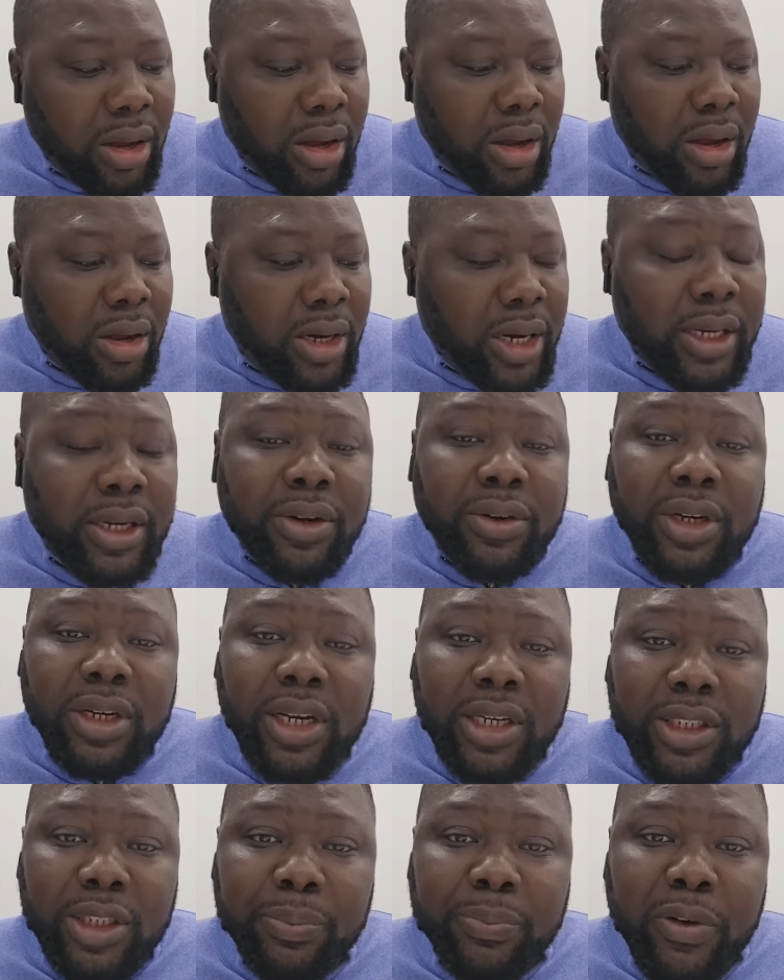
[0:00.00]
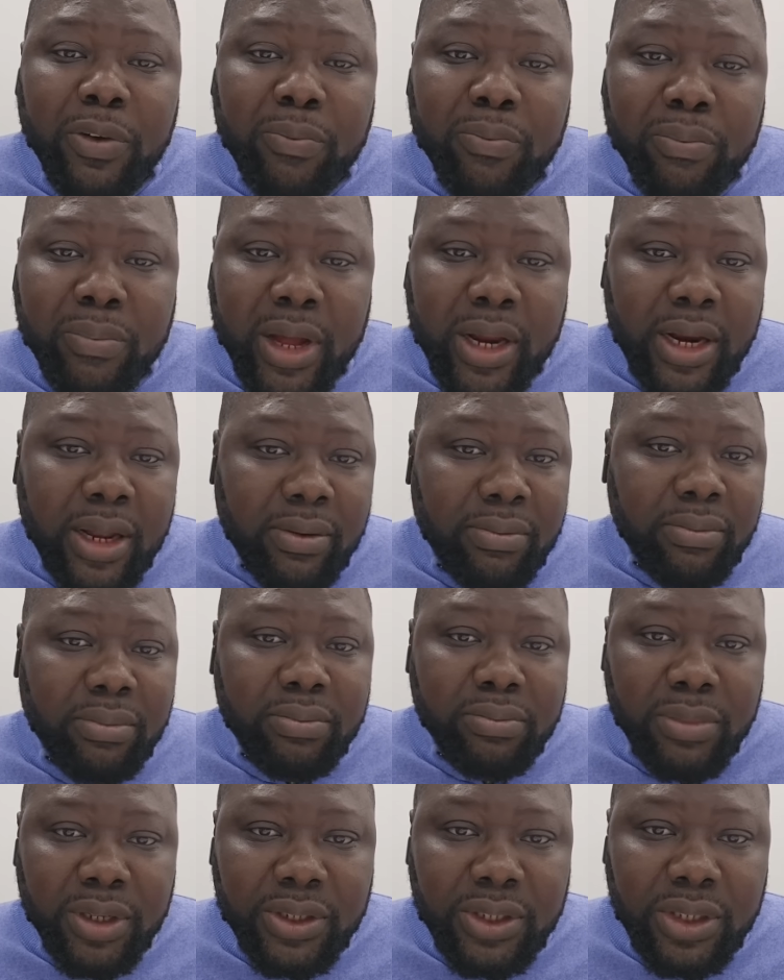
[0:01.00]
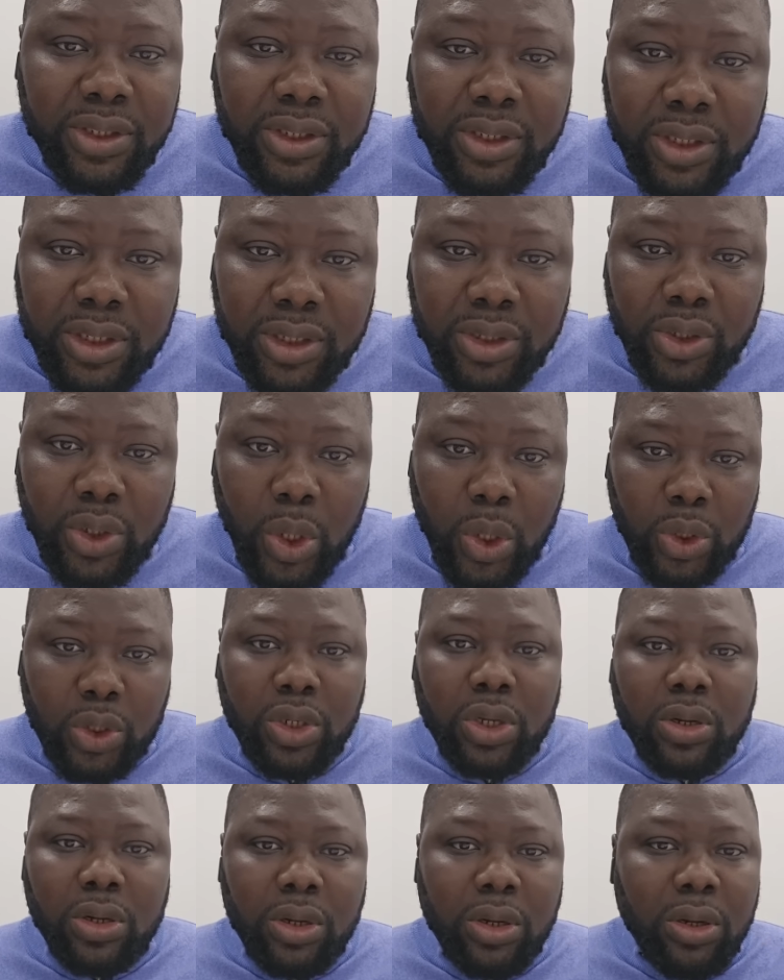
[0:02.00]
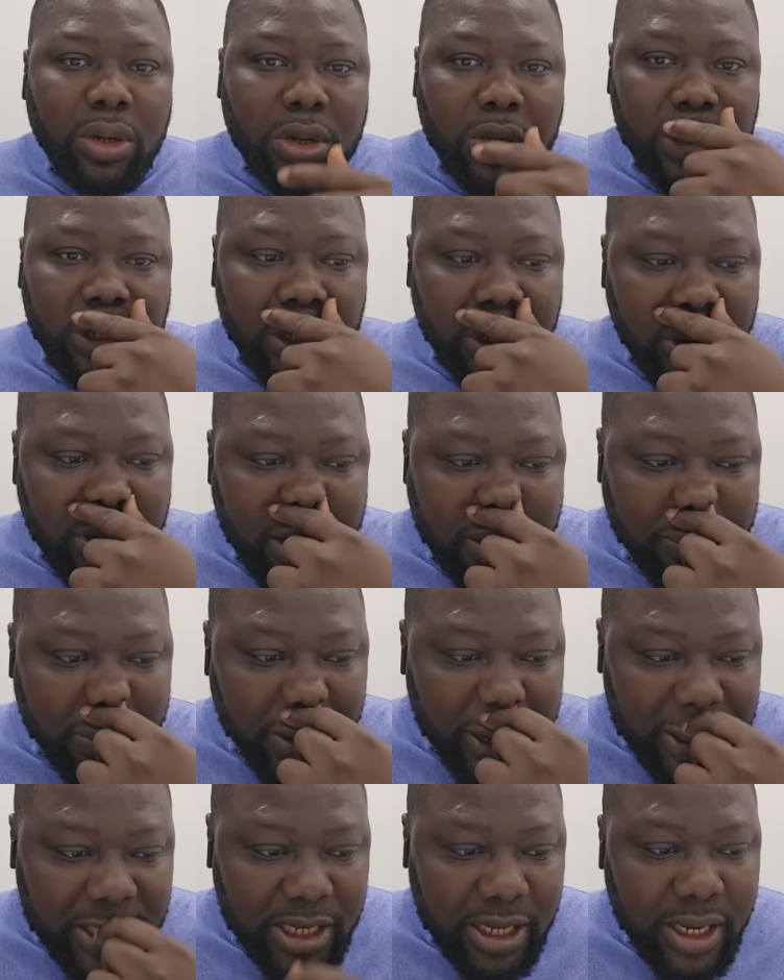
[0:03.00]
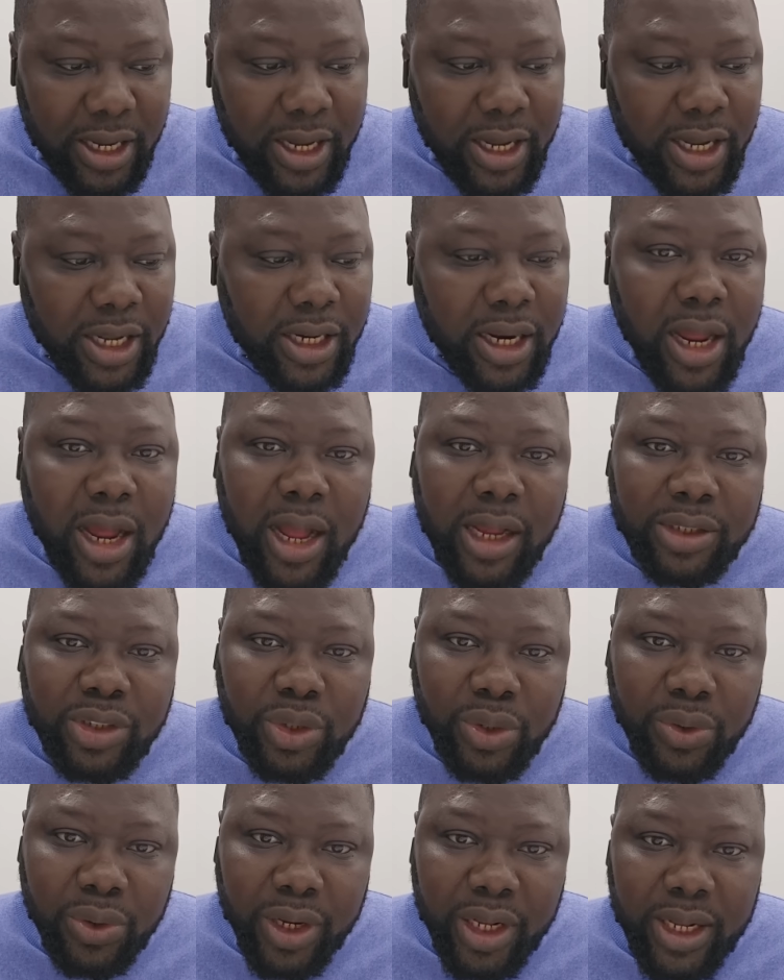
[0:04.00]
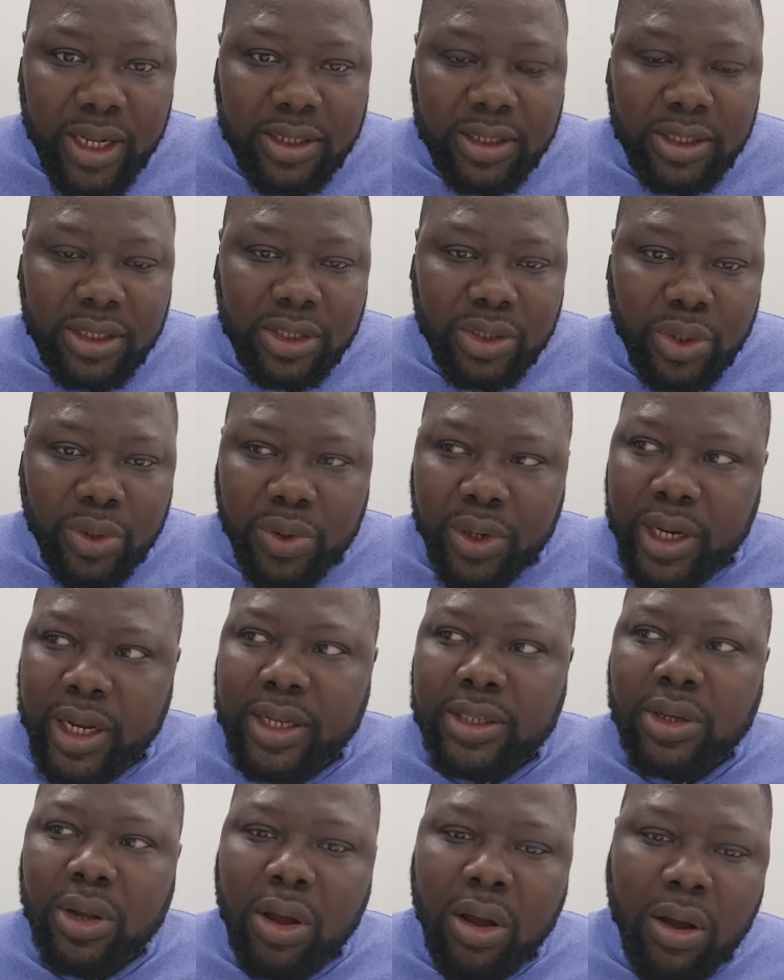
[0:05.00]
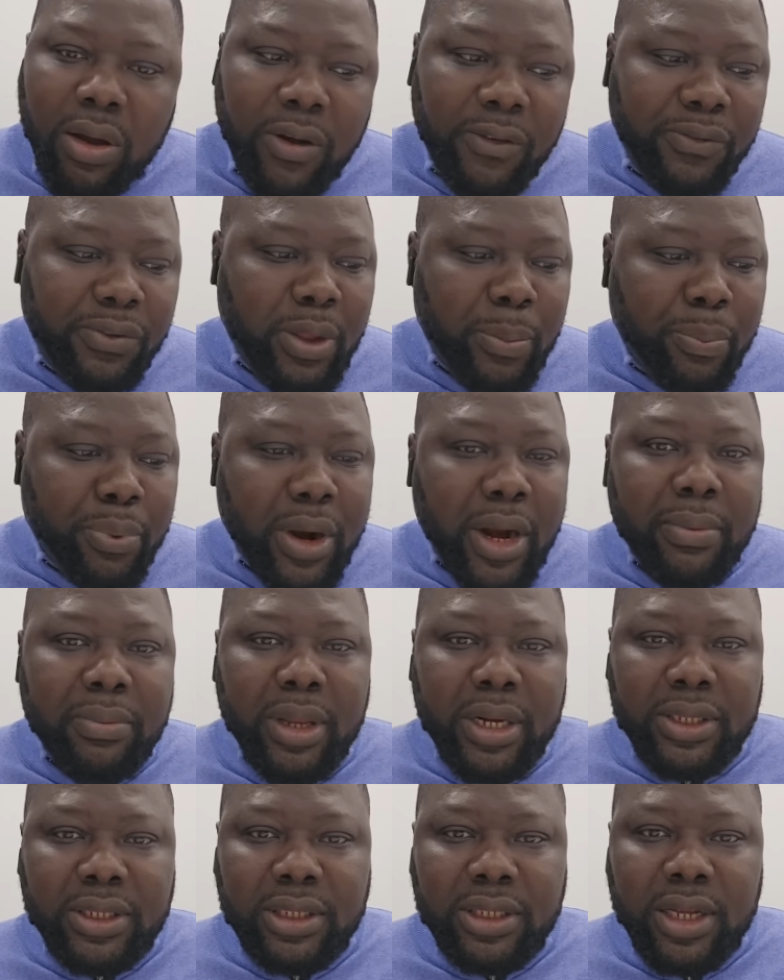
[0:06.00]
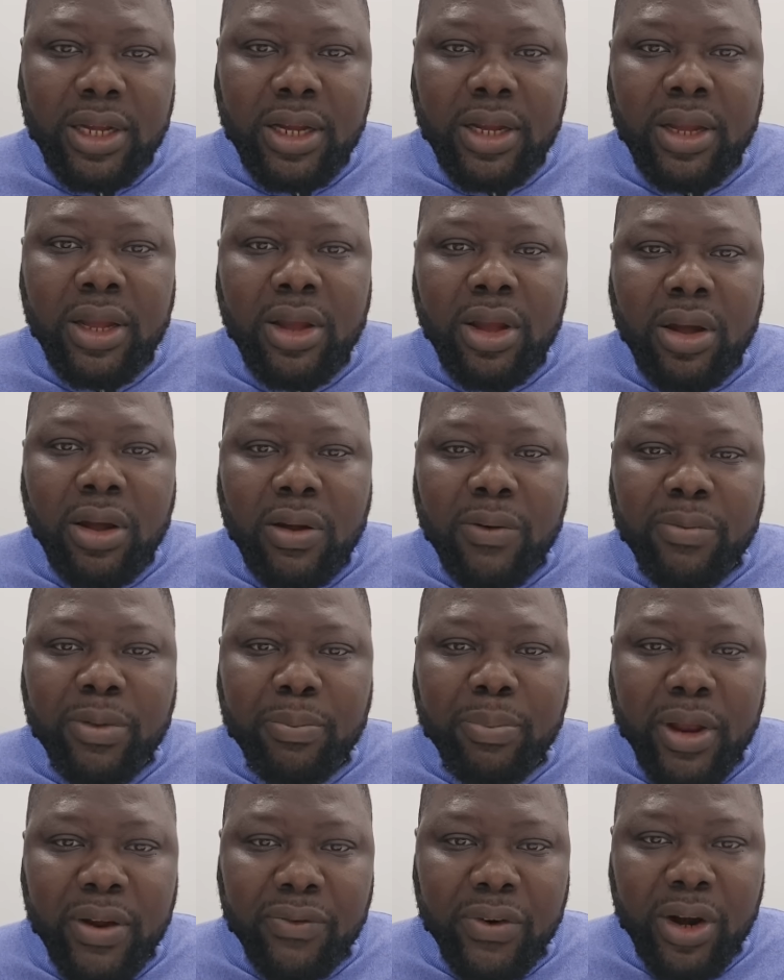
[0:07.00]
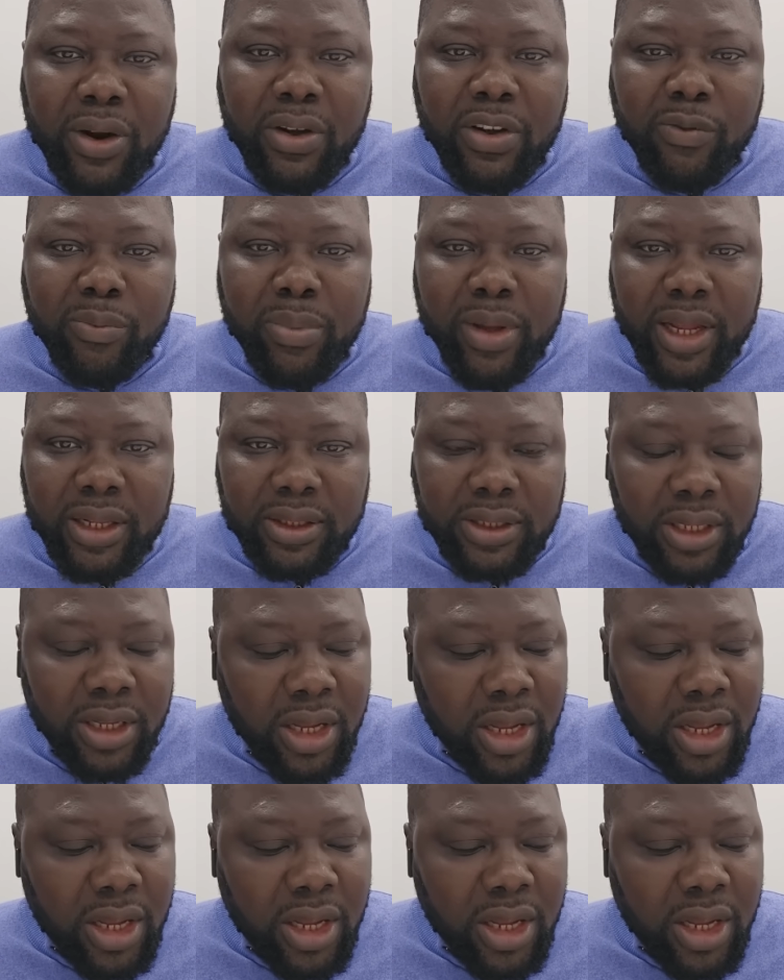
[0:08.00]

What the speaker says: under the leadership of Madam Mrs. Dr. Ngozi Orabueze, are surrogate of the Prime Minister of the Biafran government,